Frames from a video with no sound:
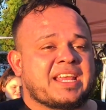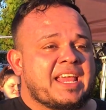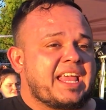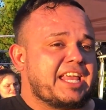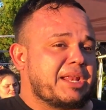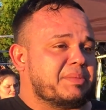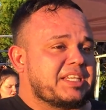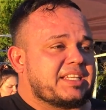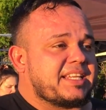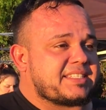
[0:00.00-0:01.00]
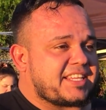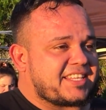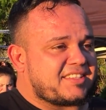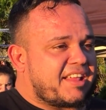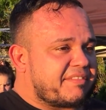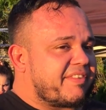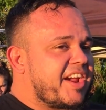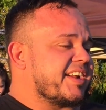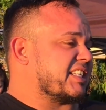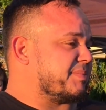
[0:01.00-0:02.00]
And I mean, it's not a
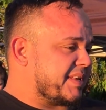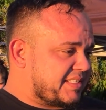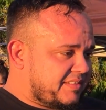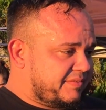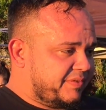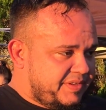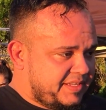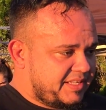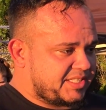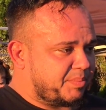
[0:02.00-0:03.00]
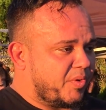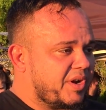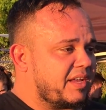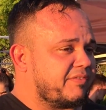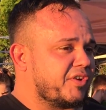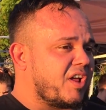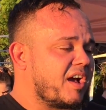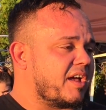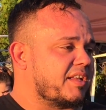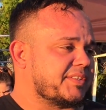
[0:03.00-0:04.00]
very expensive sport if you're
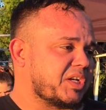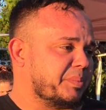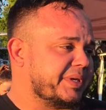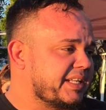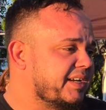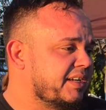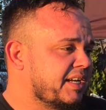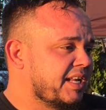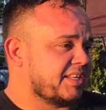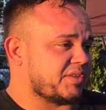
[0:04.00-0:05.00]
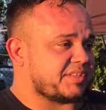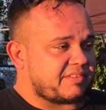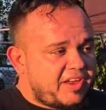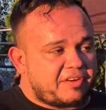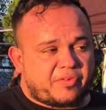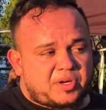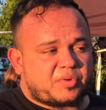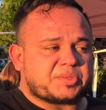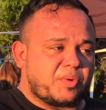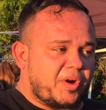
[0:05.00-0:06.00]
not into competing. So it's a very
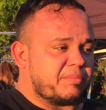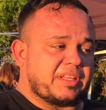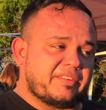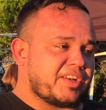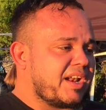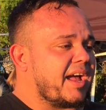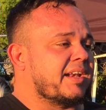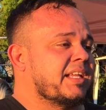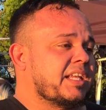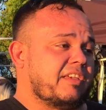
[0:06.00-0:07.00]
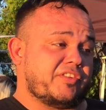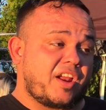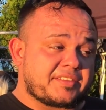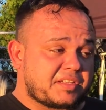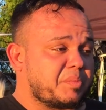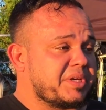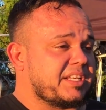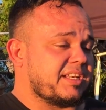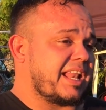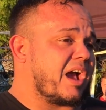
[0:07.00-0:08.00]
affordable sport, believe it or not, if you're not into
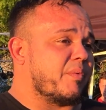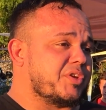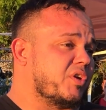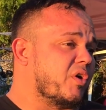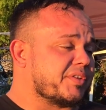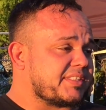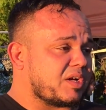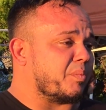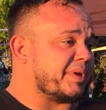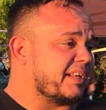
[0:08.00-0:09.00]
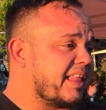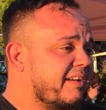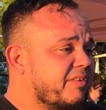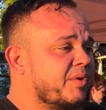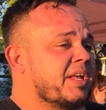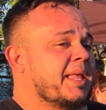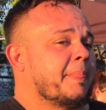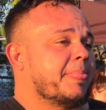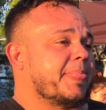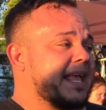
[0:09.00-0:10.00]
competing. Now, when you go into the competing level,
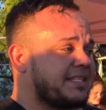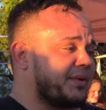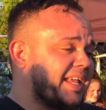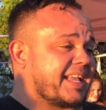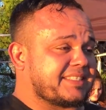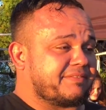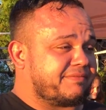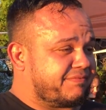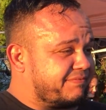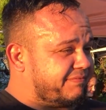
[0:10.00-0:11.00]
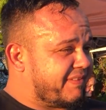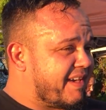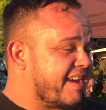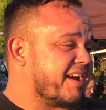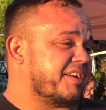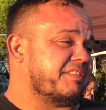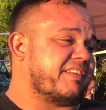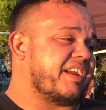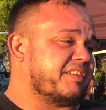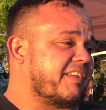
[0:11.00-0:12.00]
that's when it gets very,
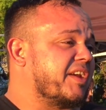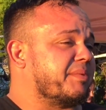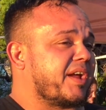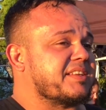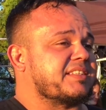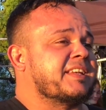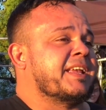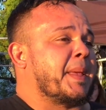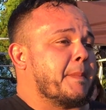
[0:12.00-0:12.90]
very, very pricey.